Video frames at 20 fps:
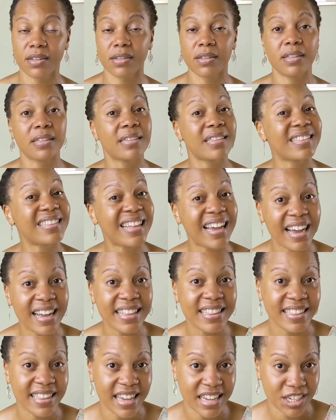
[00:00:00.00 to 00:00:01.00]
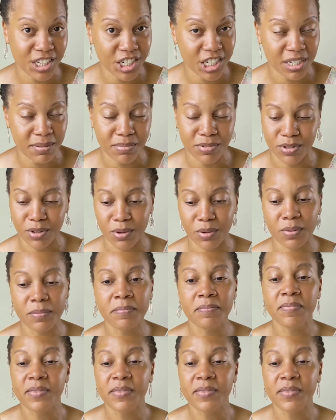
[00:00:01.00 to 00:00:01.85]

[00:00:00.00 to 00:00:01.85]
it's not that cheap. So